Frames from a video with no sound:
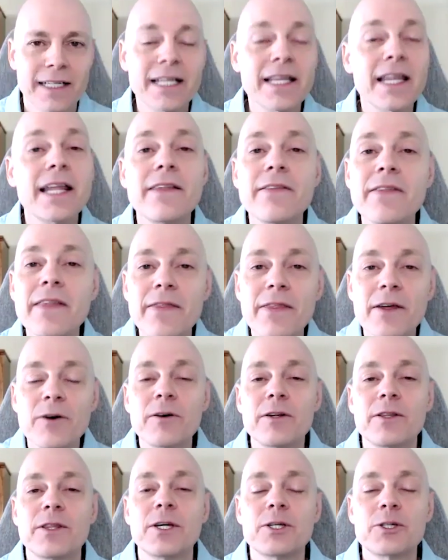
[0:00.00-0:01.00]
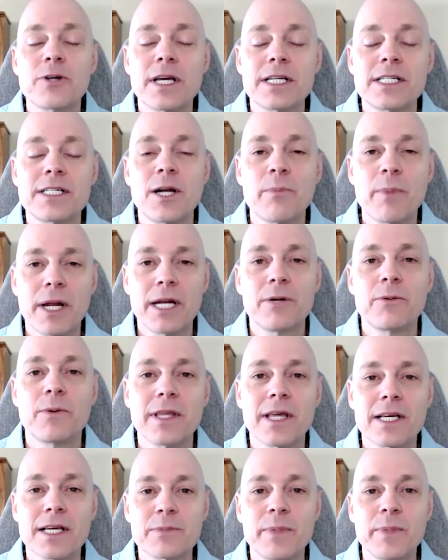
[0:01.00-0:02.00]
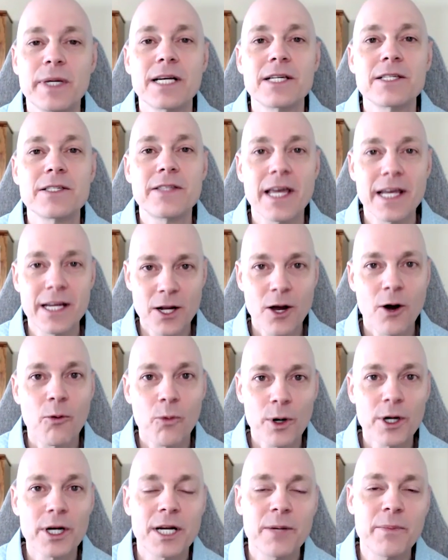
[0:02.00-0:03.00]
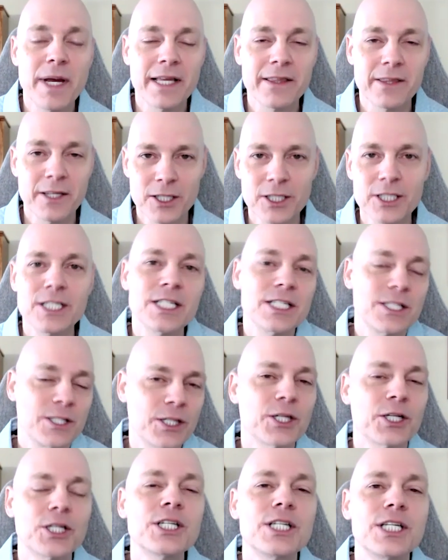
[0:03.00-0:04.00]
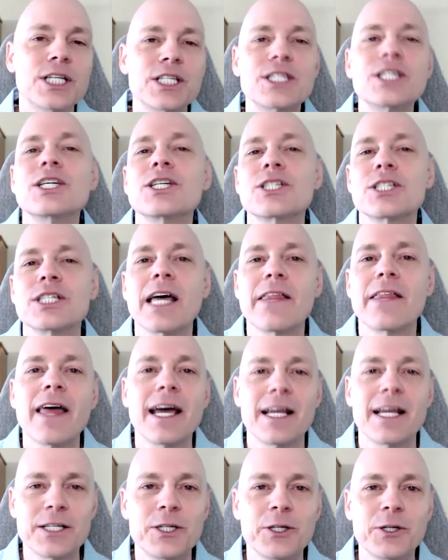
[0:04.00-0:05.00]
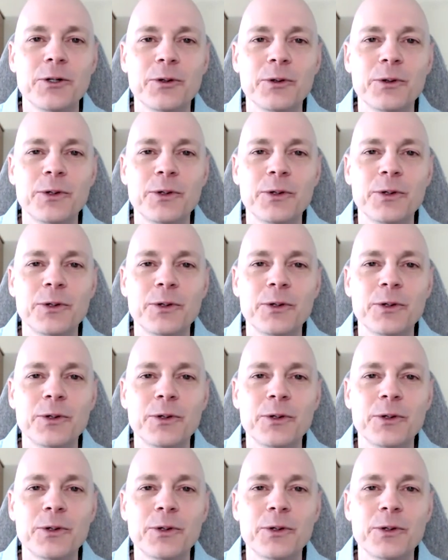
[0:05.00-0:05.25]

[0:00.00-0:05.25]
And then they're trusting their money with us because they know we're going to make the good decision on that too.